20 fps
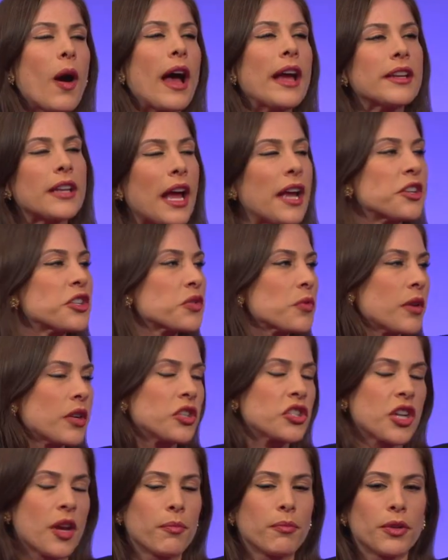I just want
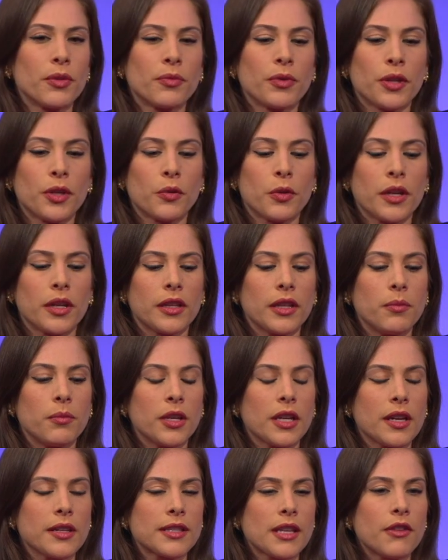to jump in really quickly
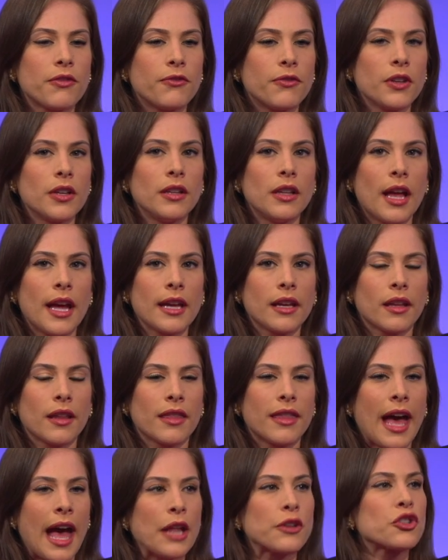because I feel like
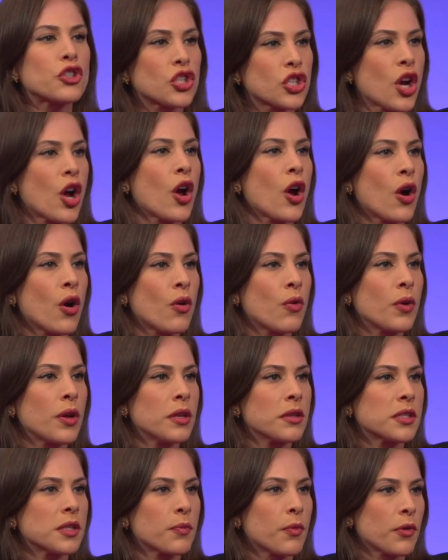that show
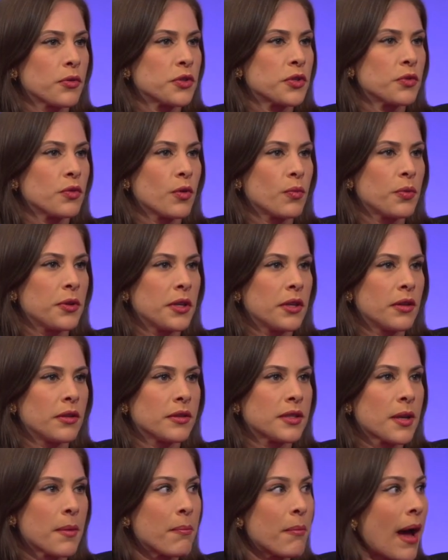is supposed to
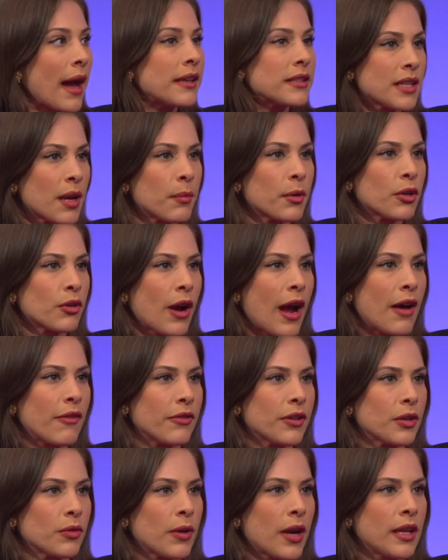appeal to my
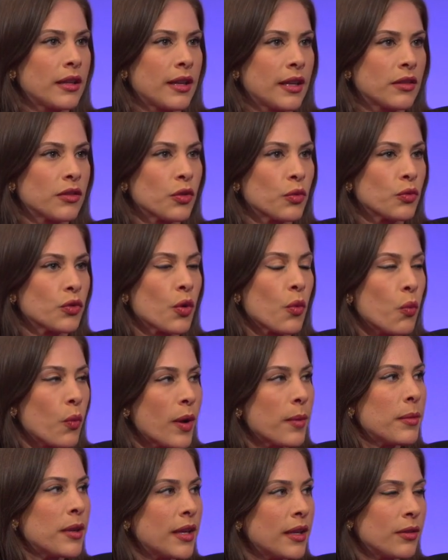demographic, right? Like the
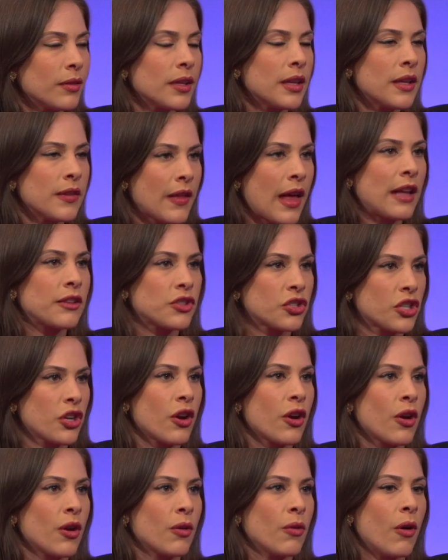women in that
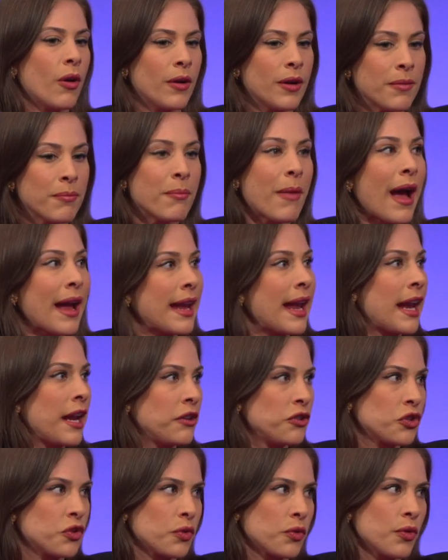show are in my
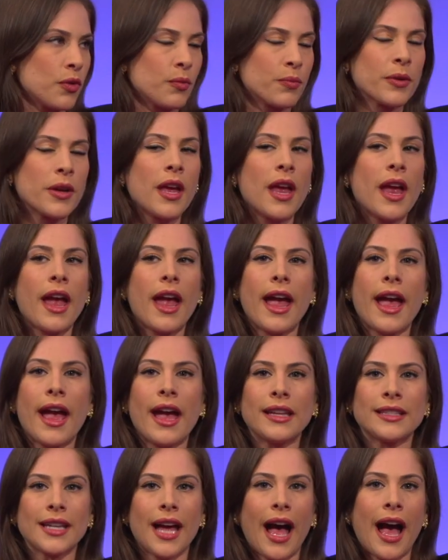age group,
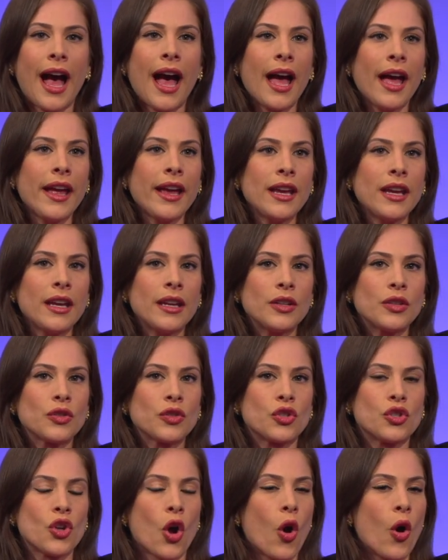and I'm
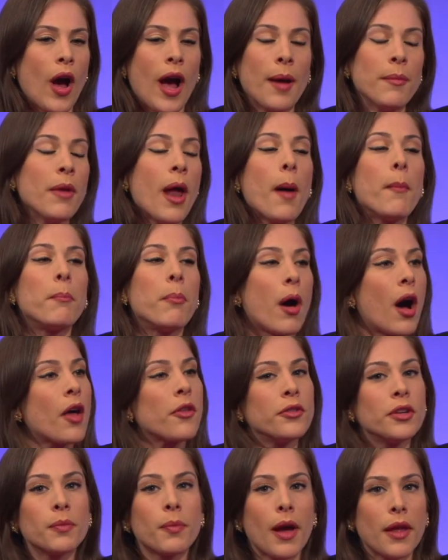not
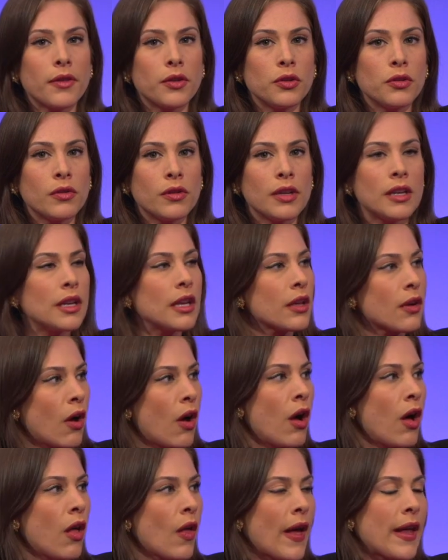bothered by the nudity at
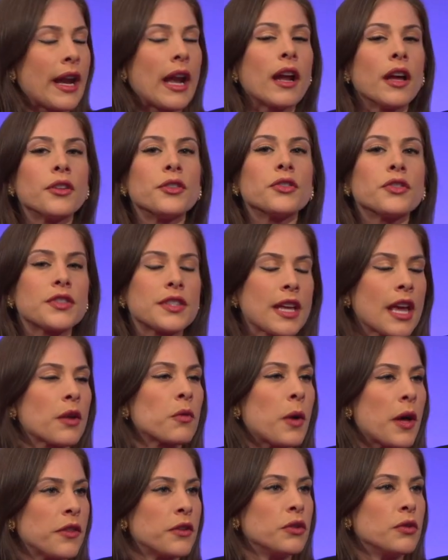all, and I
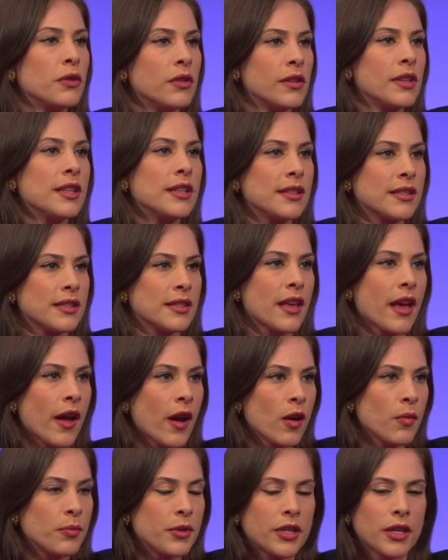understand why the nudity is
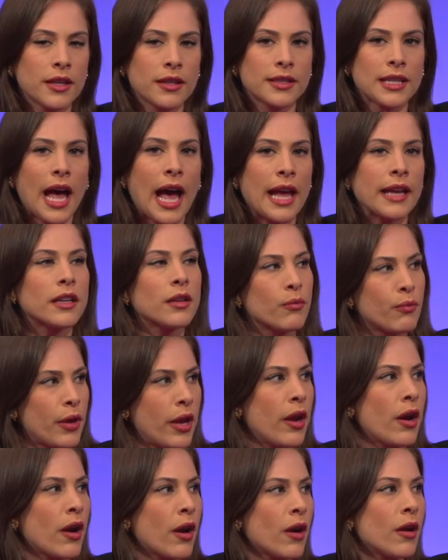there because I
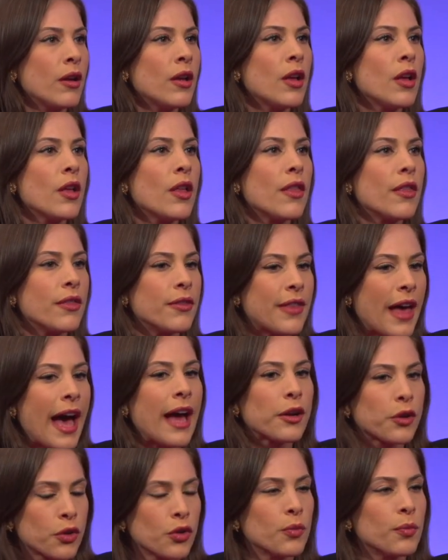compare
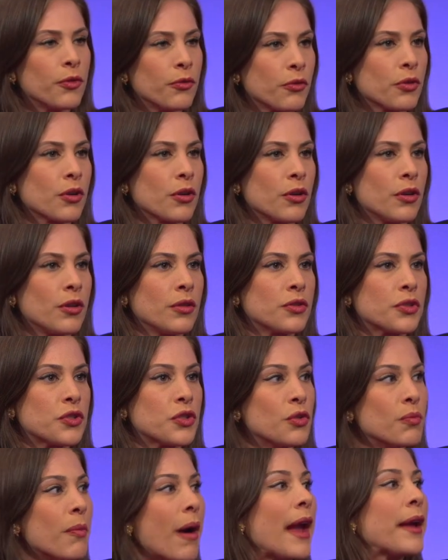that group of girls
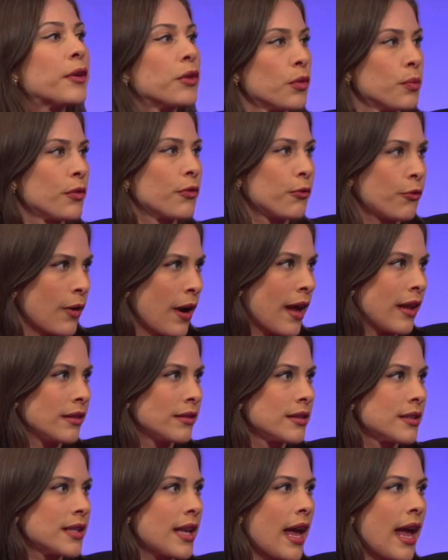to my group of
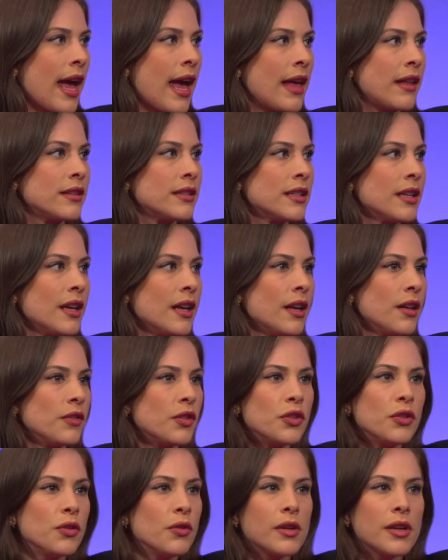friends, and
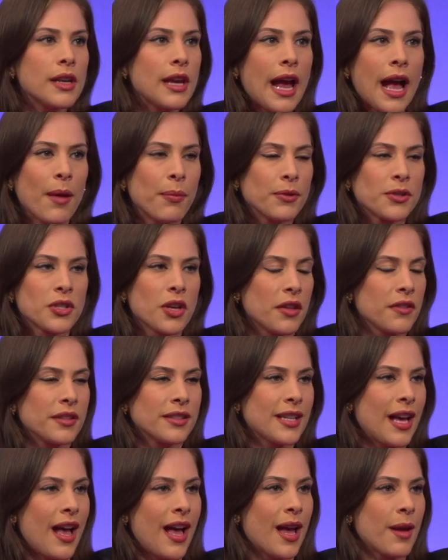the nudity happens all the
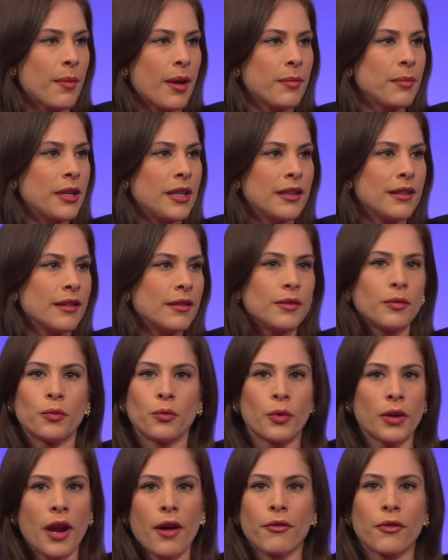time. I
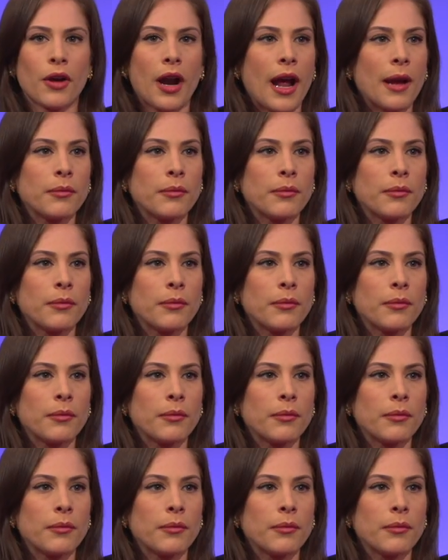mean, whatever.